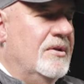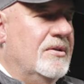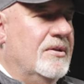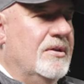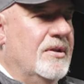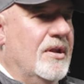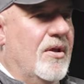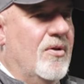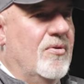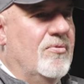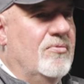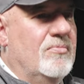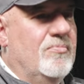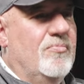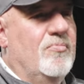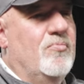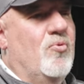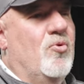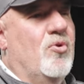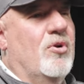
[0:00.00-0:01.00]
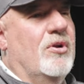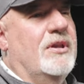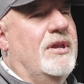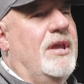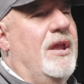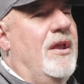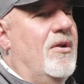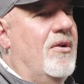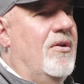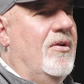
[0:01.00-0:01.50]
You know, more
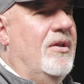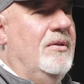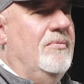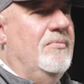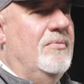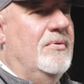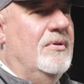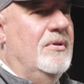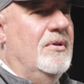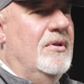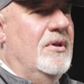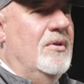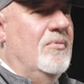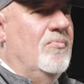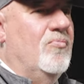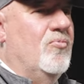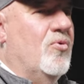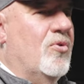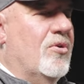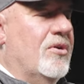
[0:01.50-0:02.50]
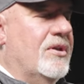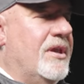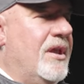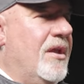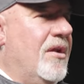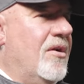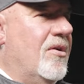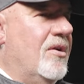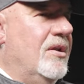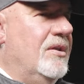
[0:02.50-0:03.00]
carry, more
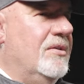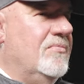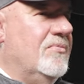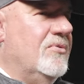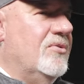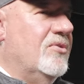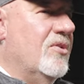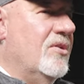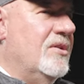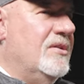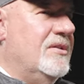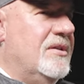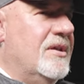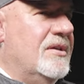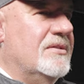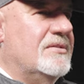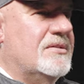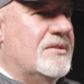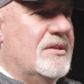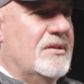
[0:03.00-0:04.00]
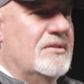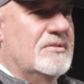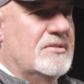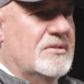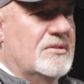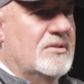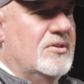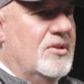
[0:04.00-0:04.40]
carry, good distance.